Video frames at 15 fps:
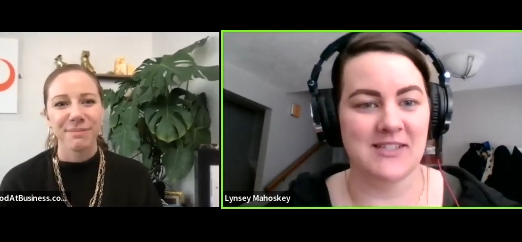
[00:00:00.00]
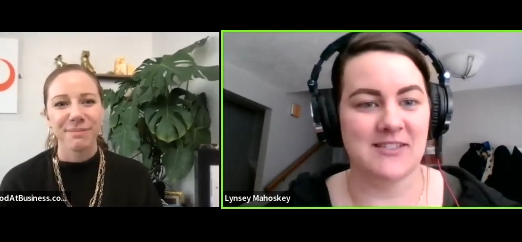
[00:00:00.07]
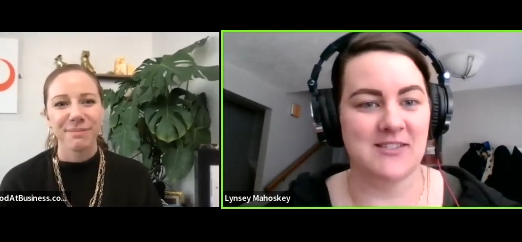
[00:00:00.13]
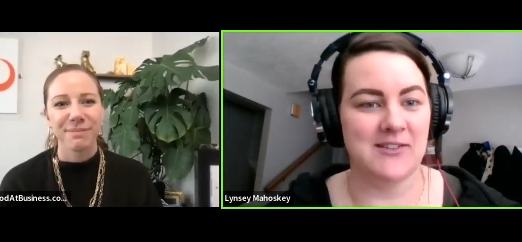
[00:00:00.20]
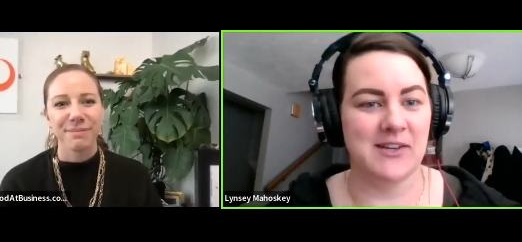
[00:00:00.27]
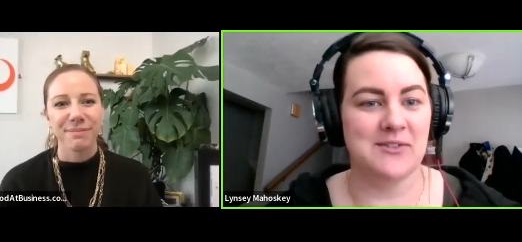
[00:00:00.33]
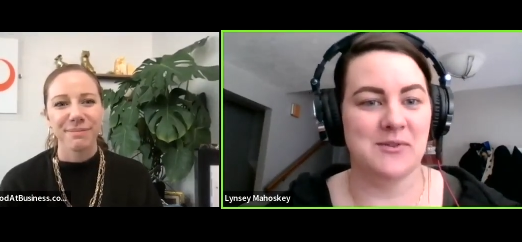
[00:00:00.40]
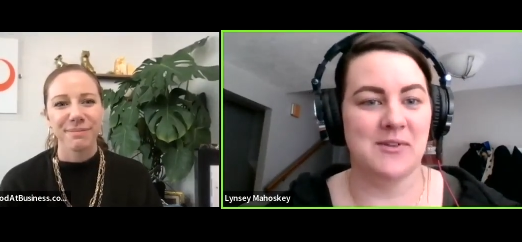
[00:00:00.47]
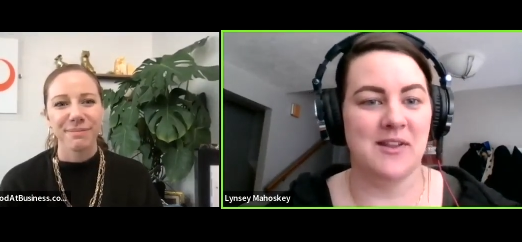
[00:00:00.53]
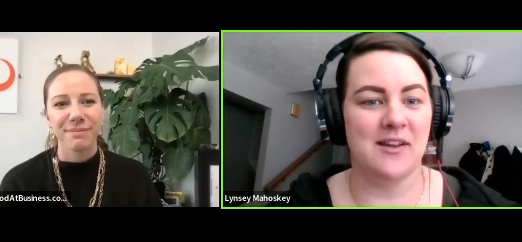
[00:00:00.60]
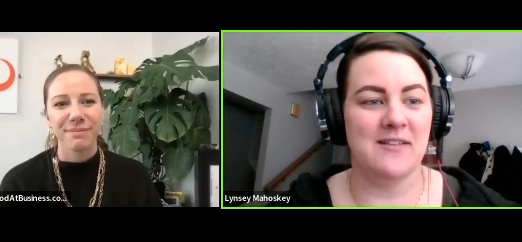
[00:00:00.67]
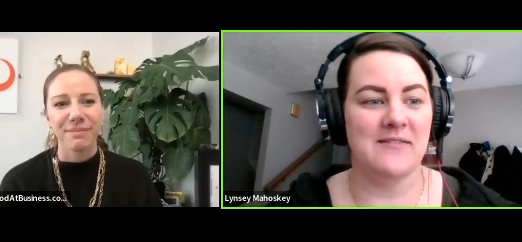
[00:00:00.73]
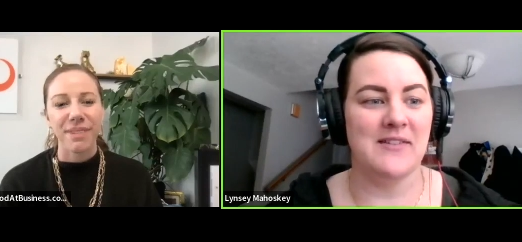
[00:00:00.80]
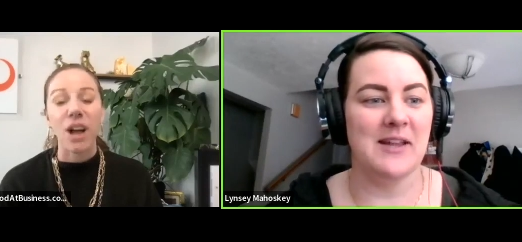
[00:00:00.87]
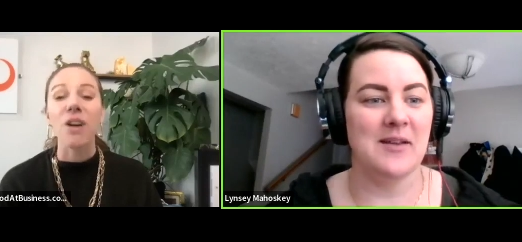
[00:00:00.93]
Speaker 1: So I do a lot
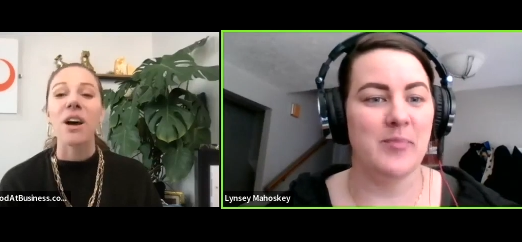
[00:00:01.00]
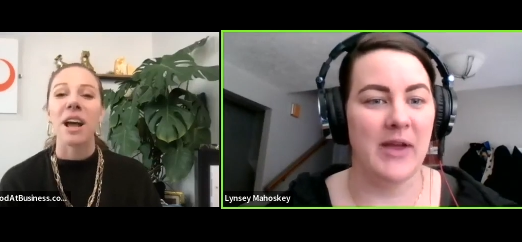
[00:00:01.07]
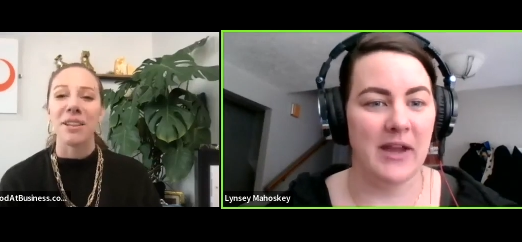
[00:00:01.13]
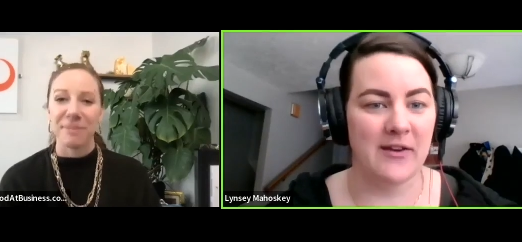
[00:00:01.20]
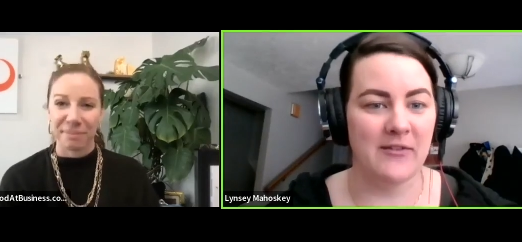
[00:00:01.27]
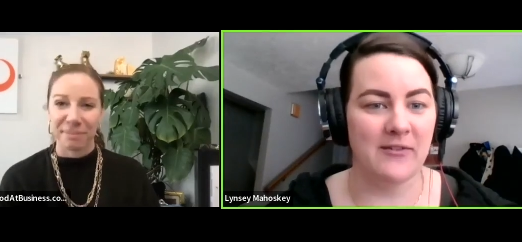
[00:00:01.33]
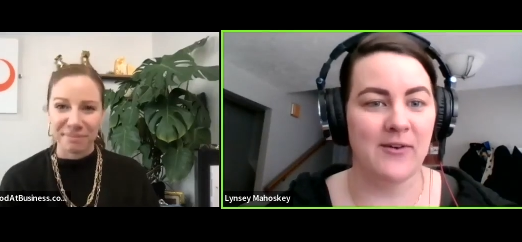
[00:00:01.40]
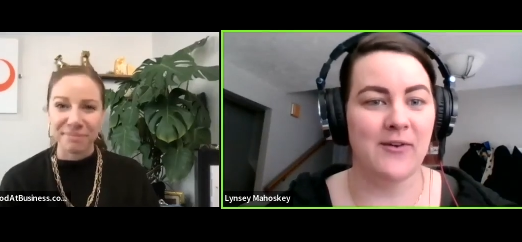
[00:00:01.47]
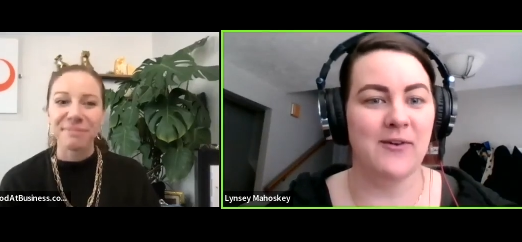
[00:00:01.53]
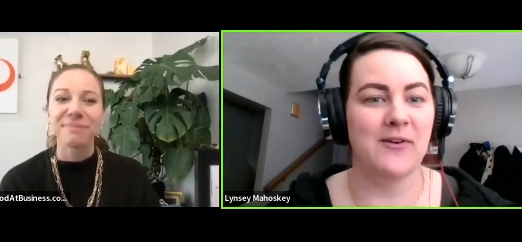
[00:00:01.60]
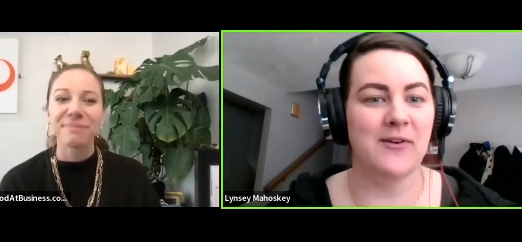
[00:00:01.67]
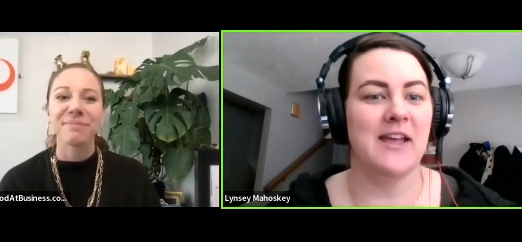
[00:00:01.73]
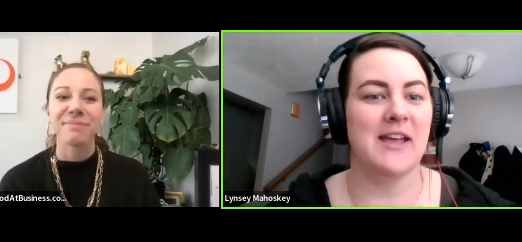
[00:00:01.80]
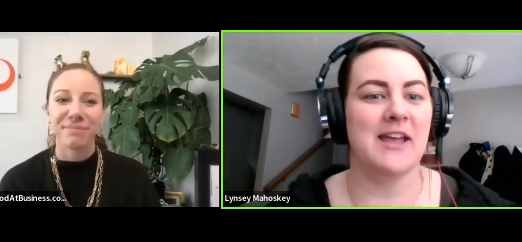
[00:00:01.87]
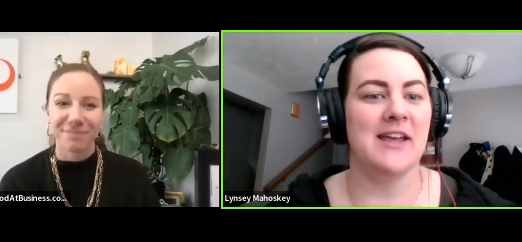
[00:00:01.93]
of like
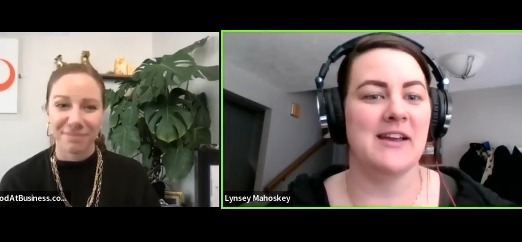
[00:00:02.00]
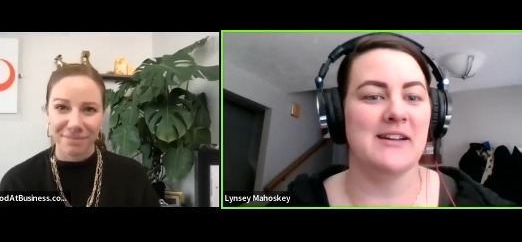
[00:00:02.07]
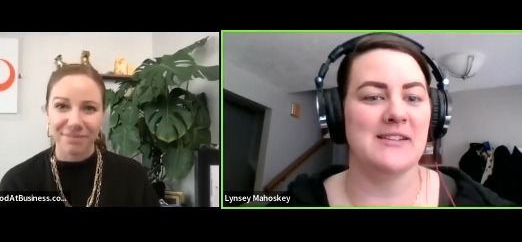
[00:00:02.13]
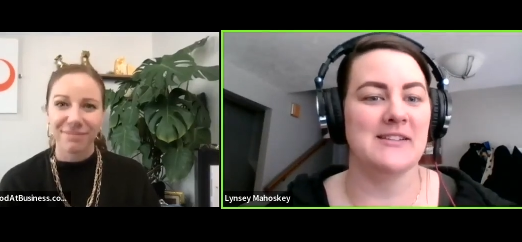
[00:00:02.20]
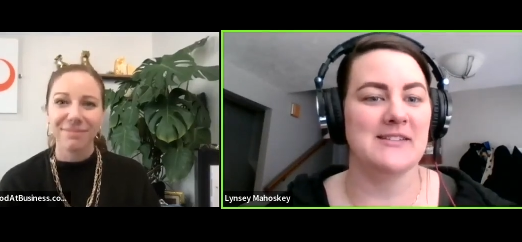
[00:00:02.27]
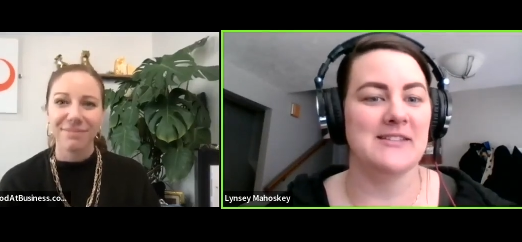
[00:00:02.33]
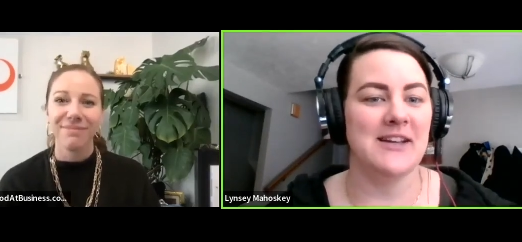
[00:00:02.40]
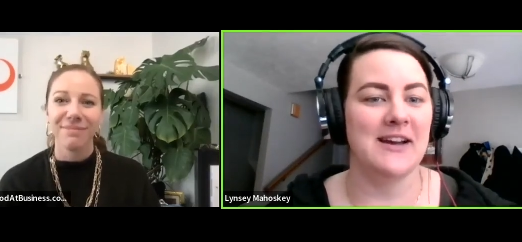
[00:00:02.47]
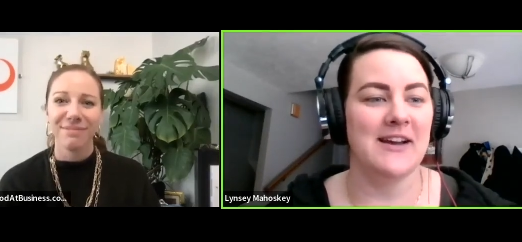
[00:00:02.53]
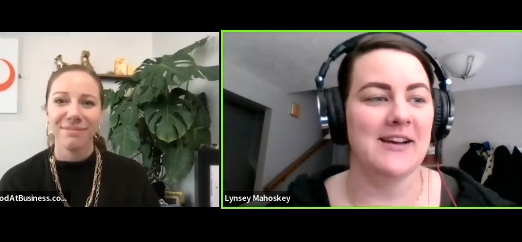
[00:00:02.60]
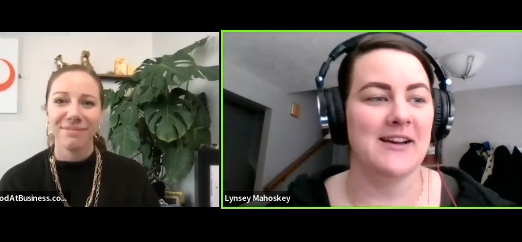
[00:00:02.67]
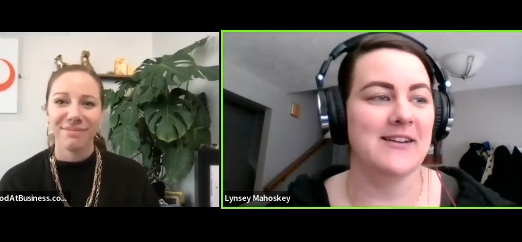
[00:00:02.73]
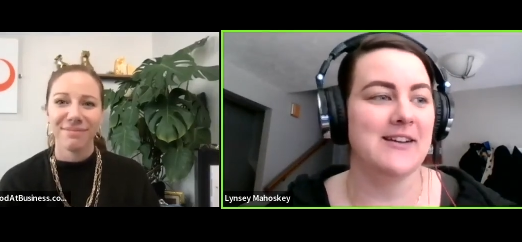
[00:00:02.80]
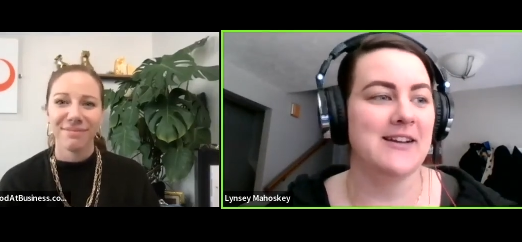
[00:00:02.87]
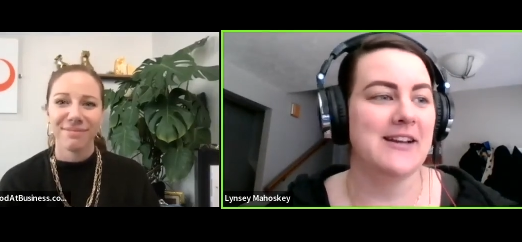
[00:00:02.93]
payroll and, uh,